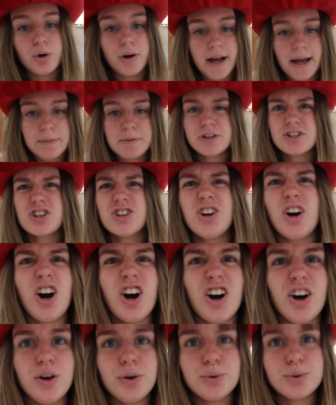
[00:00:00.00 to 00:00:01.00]
Well, I'm just gonna
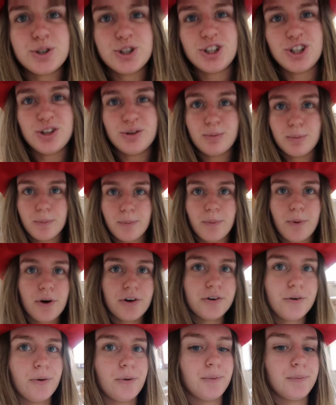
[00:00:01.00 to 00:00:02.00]
hold you.
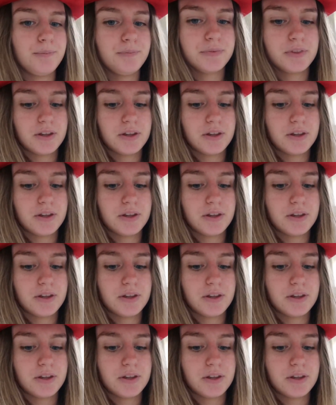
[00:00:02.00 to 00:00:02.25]
Why not?